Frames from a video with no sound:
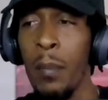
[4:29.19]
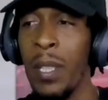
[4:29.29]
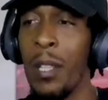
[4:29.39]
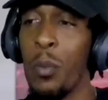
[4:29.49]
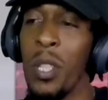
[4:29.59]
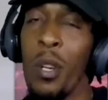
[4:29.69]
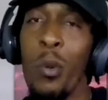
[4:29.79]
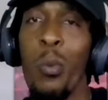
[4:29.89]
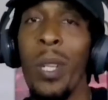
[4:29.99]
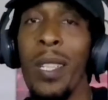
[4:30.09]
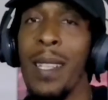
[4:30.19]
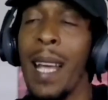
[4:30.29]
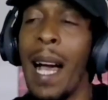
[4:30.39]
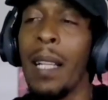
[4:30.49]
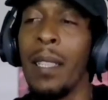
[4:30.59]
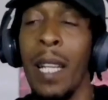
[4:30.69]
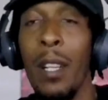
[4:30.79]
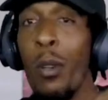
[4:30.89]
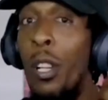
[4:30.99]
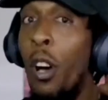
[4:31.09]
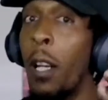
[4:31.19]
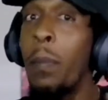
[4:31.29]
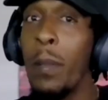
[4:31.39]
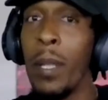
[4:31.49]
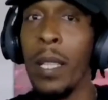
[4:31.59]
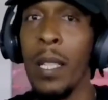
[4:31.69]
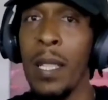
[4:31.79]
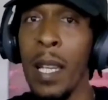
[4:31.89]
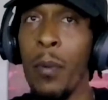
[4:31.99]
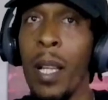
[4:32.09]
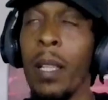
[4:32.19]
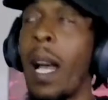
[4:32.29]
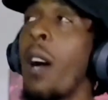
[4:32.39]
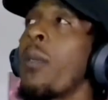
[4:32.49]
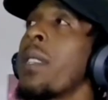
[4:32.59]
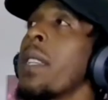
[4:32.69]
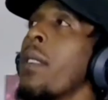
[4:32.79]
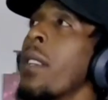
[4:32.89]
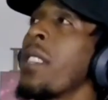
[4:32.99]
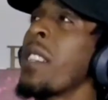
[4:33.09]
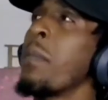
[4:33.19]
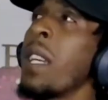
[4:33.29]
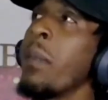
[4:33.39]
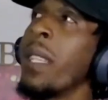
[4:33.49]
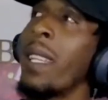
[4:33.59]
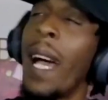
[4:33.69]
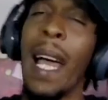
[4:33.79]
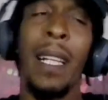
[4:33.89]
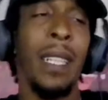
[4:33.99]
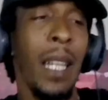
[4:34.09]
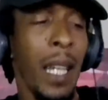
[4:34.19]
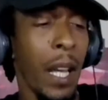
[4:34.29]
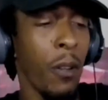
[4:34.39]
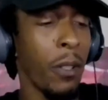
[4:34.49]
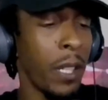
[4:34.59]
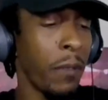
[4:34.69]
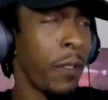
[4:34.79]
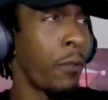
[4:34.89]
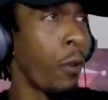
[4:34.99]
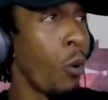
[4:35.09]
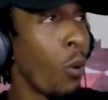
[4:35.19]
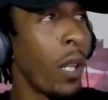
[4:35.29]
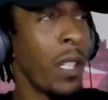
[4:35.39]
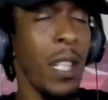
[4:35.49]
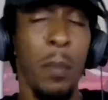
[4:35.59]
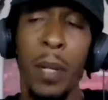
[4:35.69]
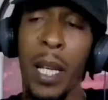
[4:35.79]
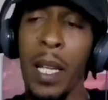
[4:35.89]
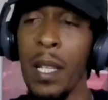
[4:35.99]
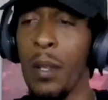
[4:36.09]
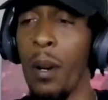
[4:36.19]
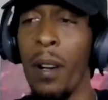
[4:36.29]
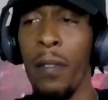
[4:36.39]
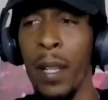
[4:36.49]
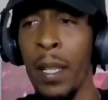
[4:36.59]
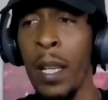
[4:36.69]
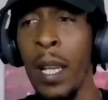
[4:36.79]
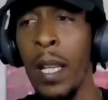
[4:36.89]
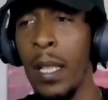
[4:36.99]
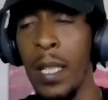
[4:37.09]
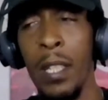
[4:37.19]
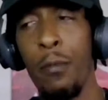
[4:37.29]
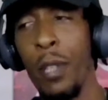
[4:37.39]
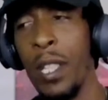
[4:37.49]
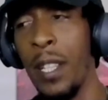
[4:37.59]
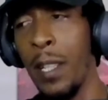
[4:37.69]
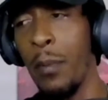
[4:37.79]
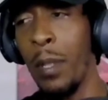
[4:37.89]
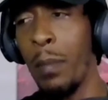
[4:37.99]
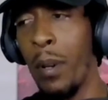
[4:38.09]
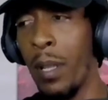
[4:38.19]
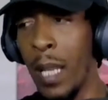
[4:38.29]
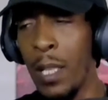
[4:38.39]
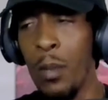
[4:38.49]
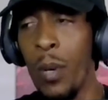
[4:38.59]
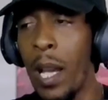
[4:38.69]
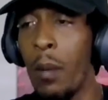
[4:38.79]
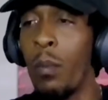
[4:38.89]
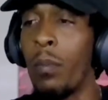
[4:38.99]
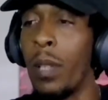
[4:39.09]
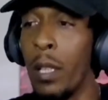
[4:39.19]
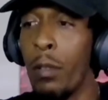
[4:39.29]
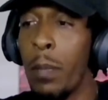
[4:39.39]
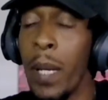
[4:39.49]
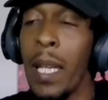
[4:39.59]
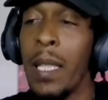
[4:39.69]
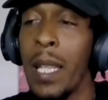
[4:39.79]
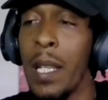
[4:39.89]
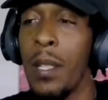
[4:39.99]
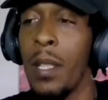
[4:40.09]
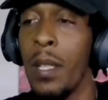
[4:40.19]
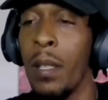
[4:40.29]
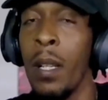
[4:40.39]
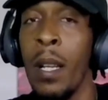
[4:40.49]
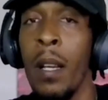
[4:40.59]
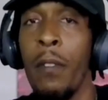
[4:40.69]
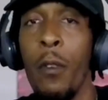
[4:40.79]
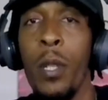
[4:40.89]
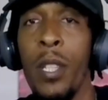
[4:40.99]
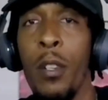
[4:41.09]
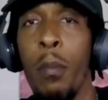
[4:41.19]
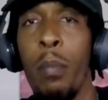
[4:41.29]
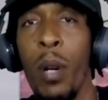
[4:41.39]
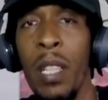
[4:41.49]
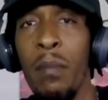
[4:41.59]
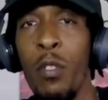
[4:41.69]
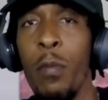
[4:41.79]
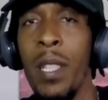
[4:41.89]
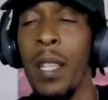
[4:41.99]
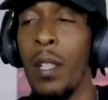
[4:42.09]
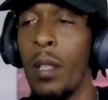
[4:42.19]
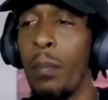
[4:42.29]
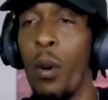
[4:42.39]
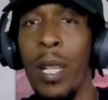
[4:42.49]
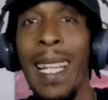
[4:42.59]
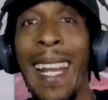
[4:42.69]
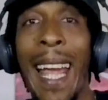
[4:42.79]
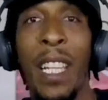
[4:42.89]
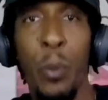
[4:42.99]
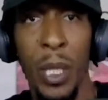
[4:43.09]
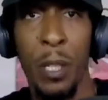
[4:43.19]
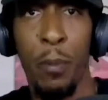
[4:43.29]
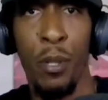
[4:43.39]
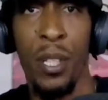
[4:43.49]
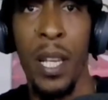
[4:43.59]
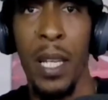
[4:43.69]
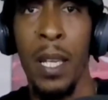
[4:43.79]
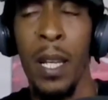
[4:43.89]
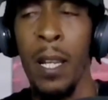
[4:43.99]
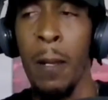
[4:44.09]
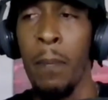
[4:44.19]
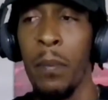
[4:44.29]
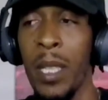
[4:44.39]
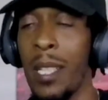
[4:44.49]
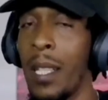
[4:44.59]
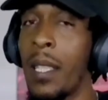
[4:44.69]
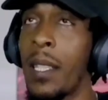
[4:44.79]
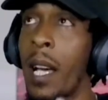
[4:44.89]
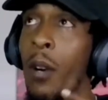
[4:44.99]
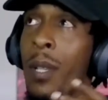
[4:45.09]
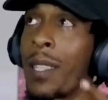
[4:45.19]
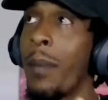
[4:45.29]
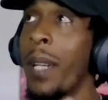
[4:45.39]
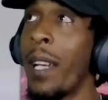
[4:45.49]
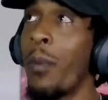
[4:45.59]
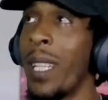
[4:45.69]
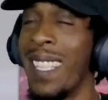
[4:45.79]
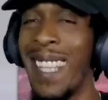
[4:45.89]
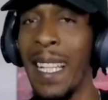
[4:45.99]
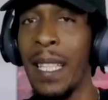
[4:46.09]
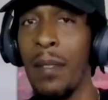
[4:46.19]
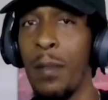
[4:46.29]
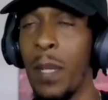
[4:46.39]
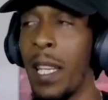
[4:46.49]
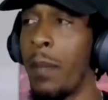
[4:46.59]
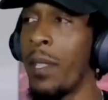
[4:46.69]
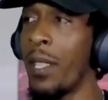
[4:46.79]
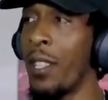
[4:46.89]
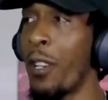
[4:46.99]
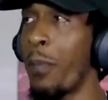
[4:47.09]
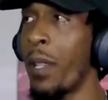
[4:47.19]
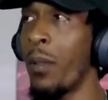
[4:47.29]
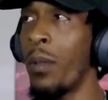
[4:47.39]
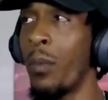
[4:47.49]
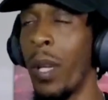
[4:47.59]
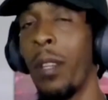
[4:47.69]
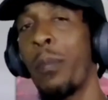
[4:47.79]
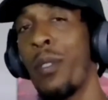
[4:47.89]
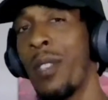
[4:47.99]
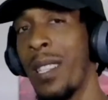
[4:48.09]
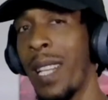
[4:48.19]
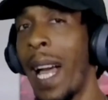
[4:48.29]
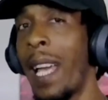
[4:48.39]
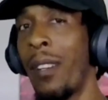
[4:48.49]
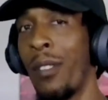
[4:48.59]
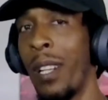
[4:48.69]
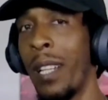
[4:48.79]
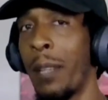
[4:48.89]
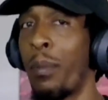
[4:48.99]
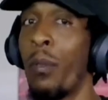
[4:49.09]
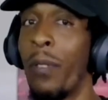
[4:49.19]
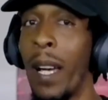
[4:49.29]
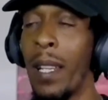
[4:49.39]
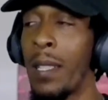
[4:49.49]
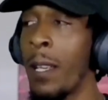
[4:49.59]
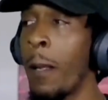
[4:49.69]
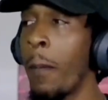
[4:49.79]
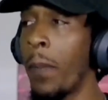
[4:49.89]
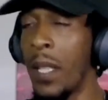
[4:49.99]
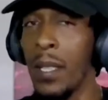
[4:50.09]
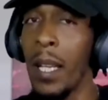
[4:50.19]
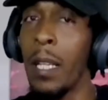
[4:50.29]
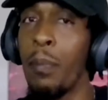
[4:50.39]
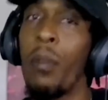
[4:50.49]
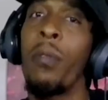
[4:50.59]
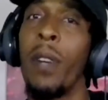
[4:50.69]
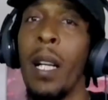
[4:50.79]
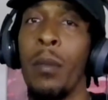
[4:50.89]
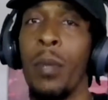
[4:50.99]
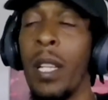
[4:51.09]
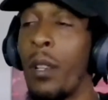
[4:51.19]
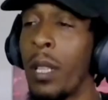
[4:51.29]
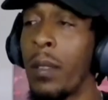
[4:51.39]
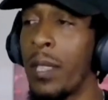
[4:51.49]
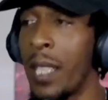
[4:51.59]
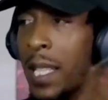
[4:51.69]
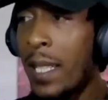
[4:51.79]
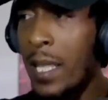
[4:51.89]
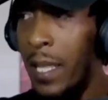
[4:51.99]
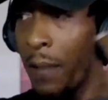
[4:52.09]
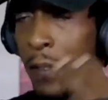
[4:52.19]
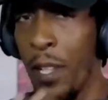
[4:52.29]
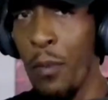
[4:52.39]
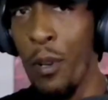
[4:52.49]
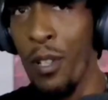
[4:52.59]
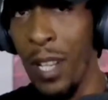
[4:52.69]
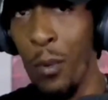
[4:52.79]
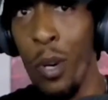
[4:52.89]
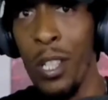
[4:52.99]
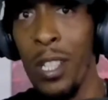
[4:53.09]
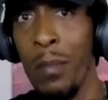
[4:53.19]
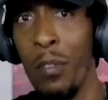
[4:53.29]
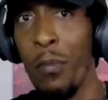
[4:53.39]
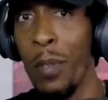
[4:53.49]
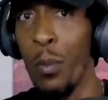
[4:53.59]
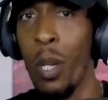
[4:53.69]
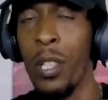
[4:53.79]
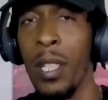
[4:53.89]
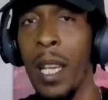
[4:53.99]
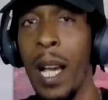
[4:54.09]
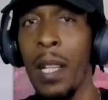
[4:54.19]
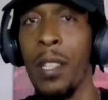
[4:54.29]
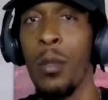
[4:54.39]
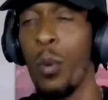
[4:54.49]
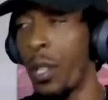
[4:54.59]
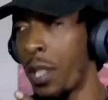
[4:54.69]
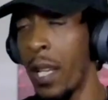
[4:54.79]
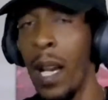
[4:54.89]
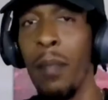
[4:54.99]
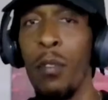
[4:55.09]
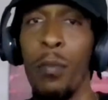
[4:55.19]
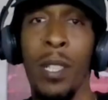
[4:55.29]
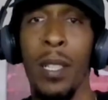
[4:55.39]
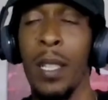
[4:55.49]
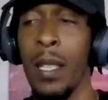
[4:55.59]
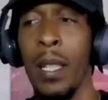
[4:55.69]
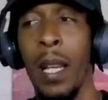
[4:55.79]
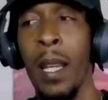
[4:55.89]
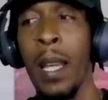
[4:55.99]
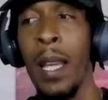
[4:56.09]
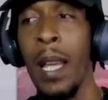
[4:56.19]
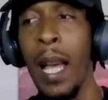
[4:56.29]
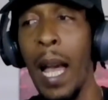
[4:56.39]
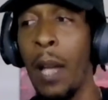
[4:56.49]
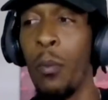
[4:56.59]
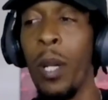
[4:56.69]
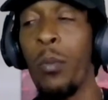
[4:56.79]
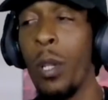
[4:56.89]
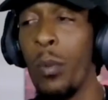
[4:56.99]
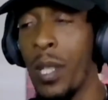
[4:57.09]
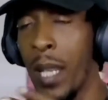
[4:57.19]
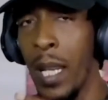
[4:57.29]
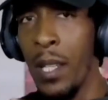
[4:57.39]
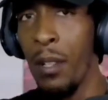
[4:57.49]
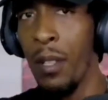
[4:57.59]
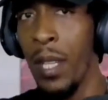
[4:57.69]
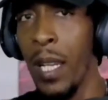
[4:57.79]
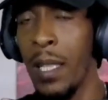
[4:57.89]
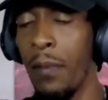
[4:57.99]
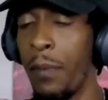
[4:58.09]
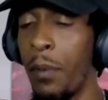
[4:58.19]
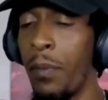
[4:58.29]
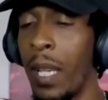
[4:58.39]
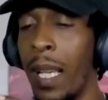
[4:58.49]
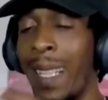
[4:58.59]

Because we know Will is an actor. And I know a lot of people are going to say, well, how is he not just maybe acting out a different role and just playing this off? And is he really genuine about it? That's why I'm literally paying attention to focusing on body movements and body language per se. Because this is how, in some kind of way, detectives be able to determine whether a person's lying or not. Like profilers, this is how they profile you. They're not just listening for your words. They're watching your movements, watching your actions, watching your eye movements and this and that. And when Will was saying certain things, if you...